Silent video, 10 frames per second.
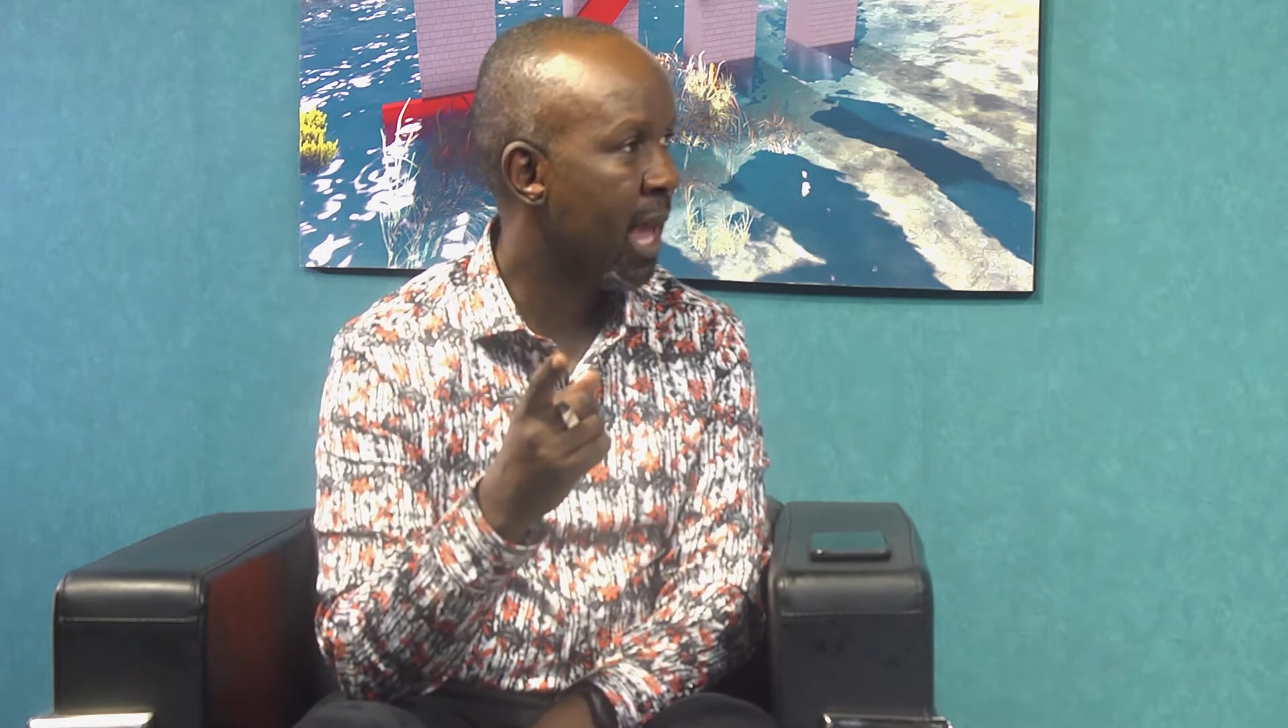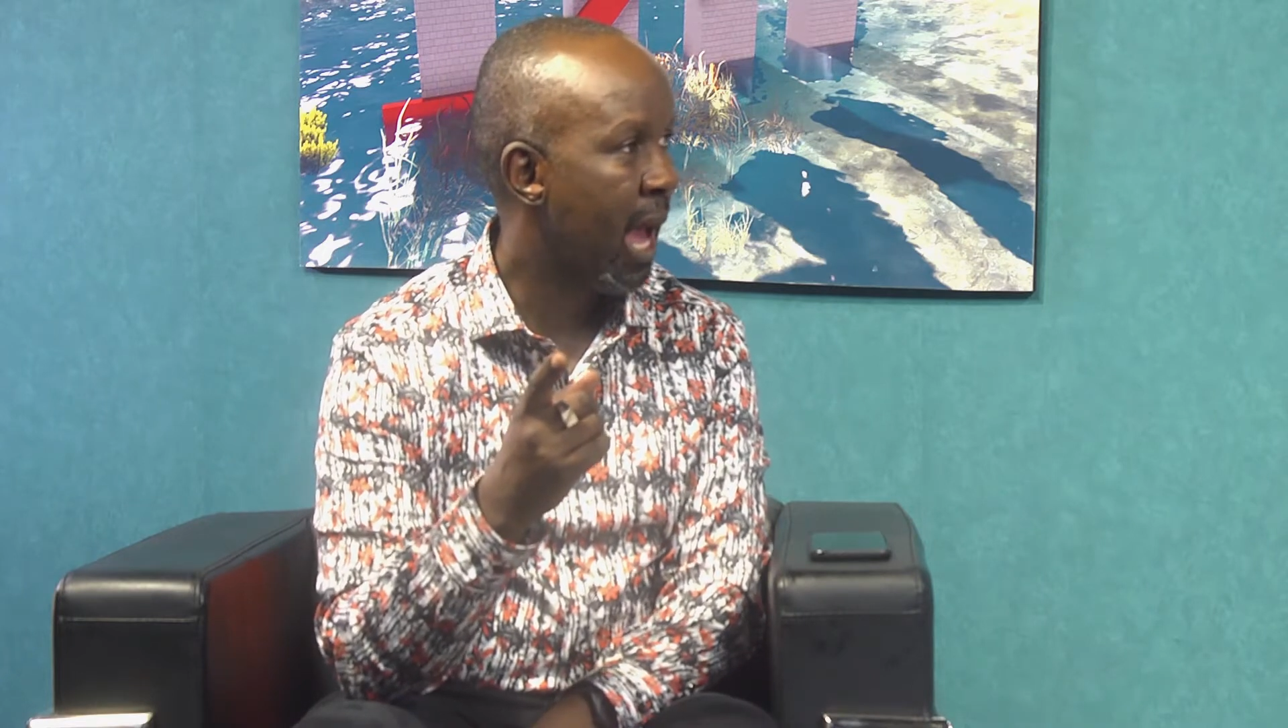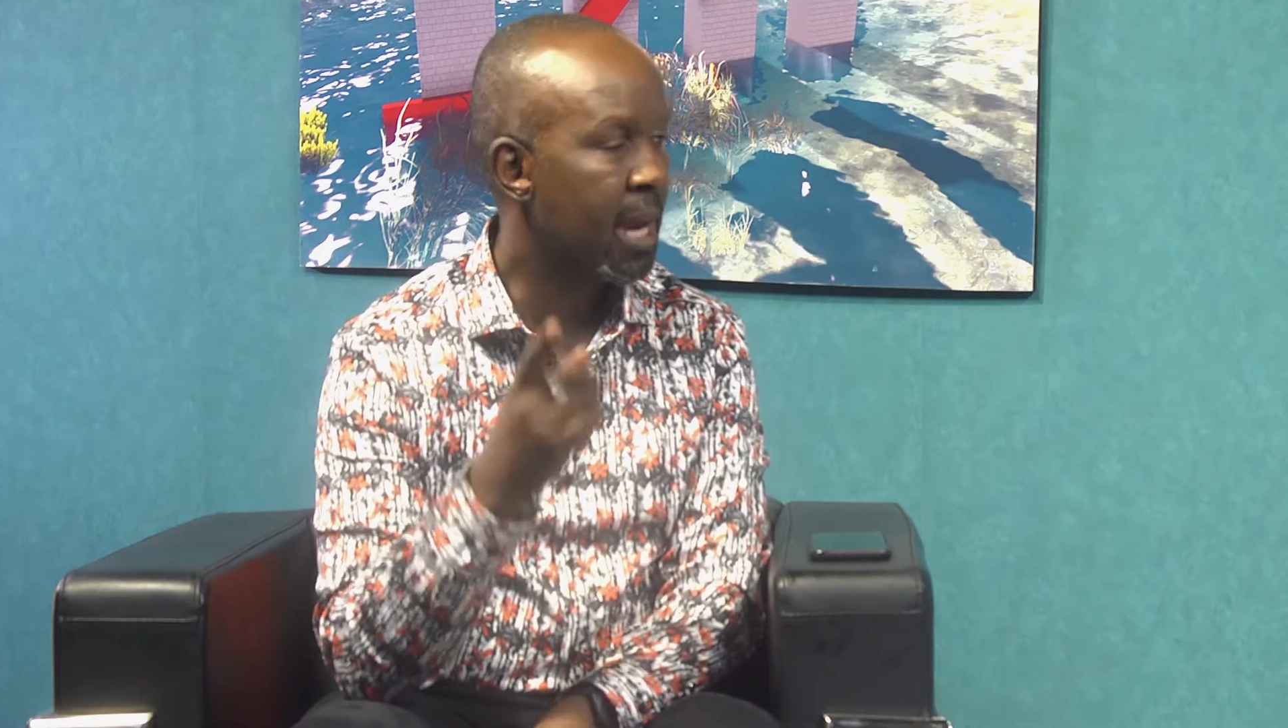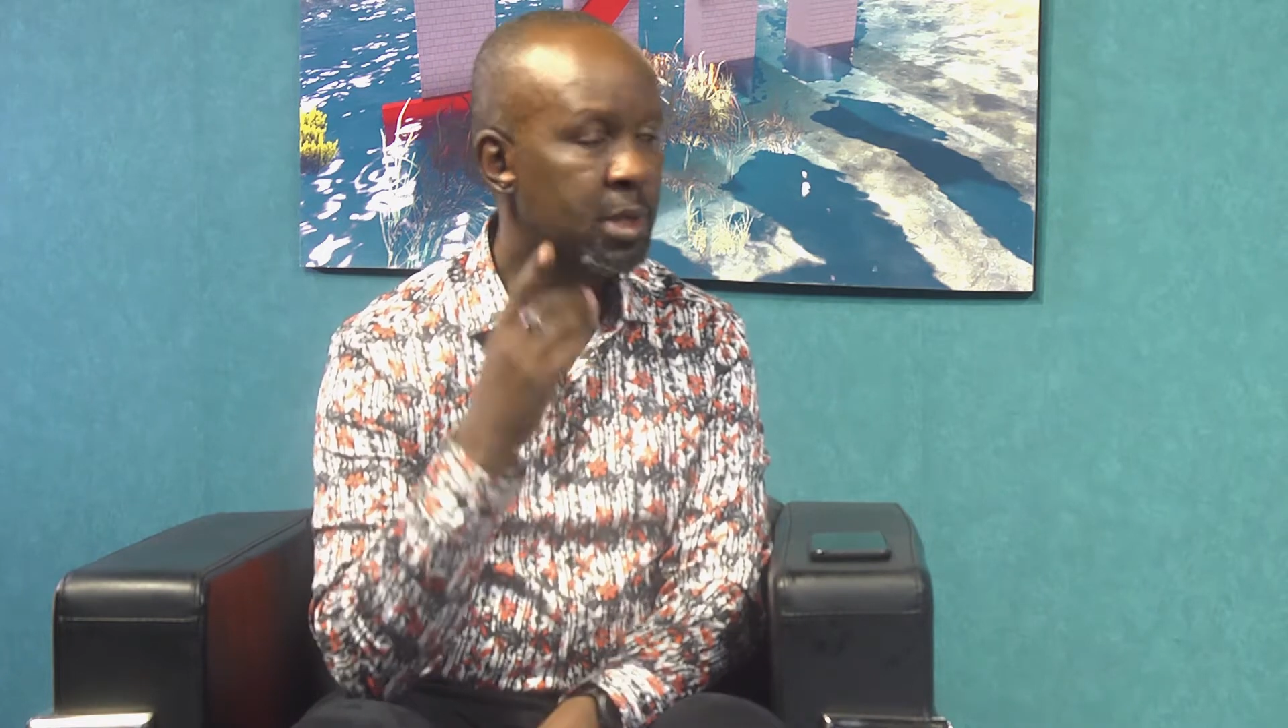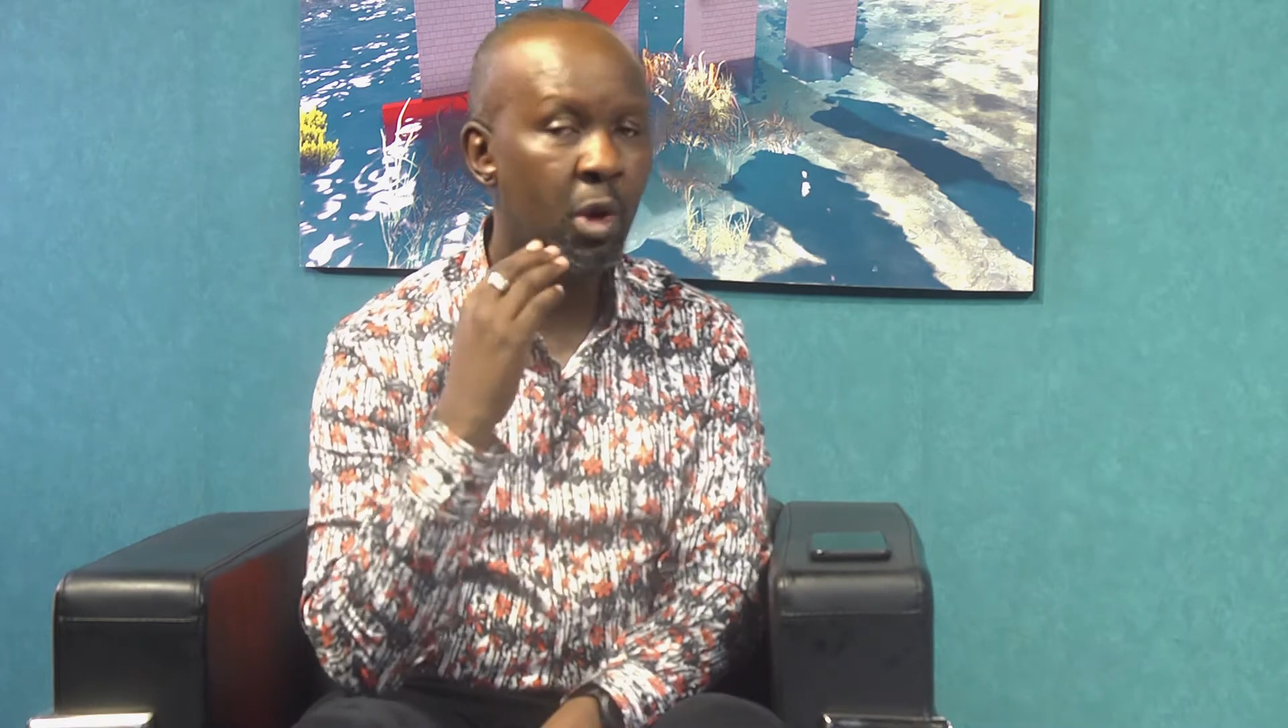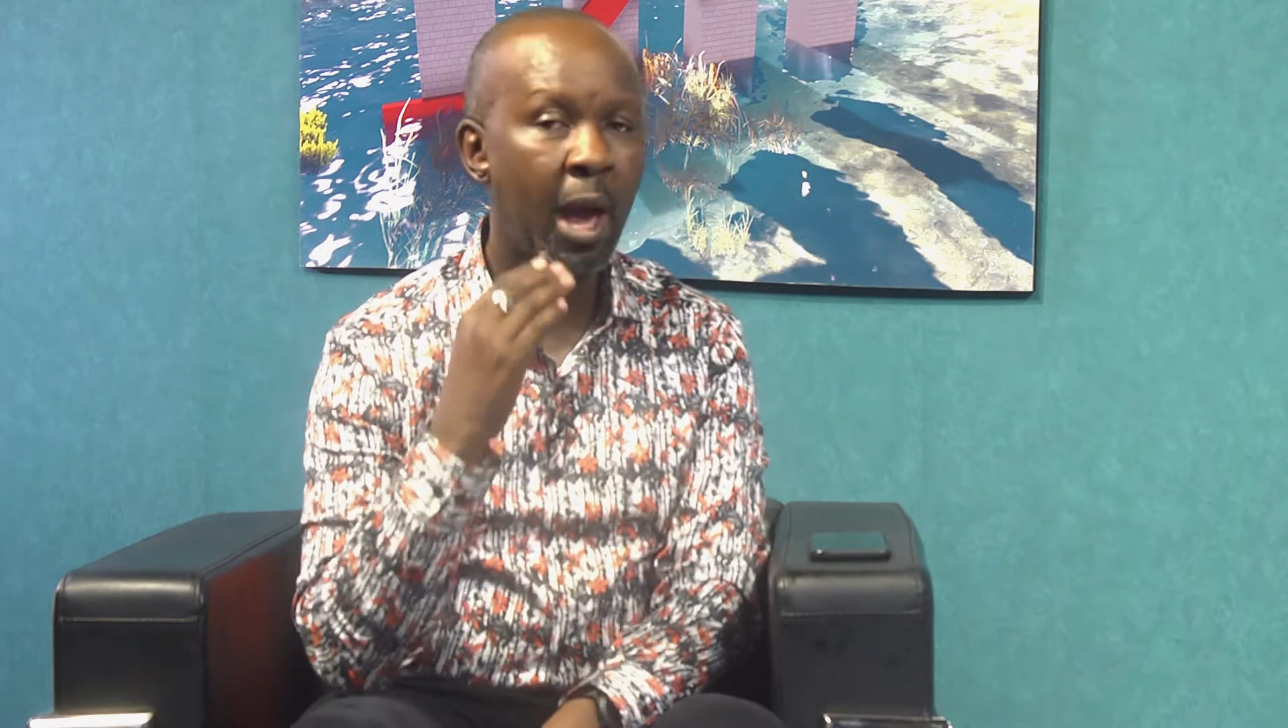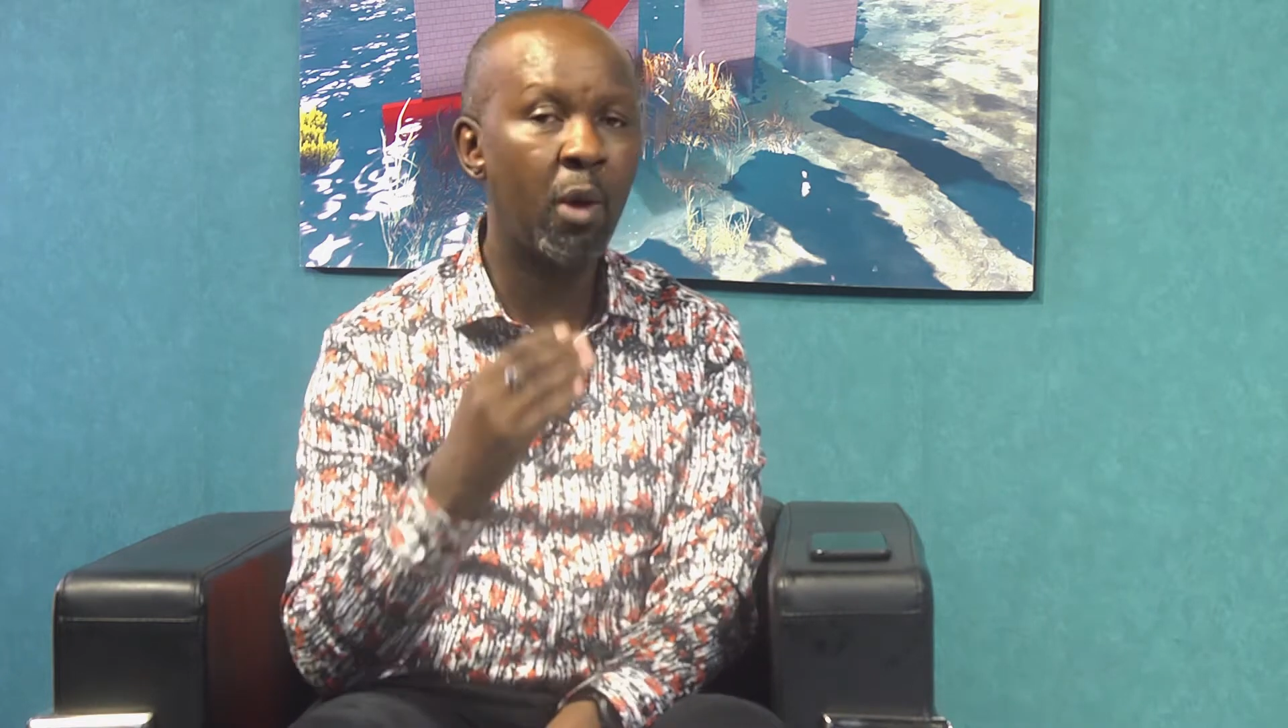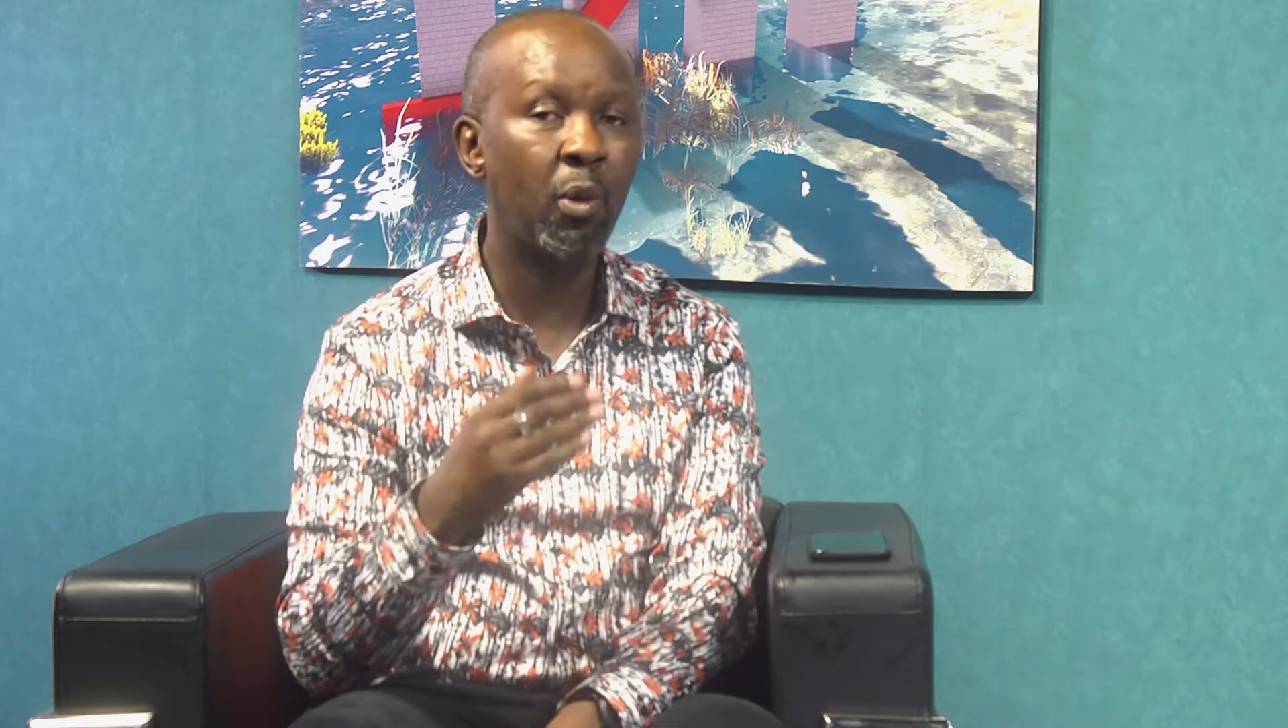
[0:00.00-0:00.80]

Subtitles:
And so I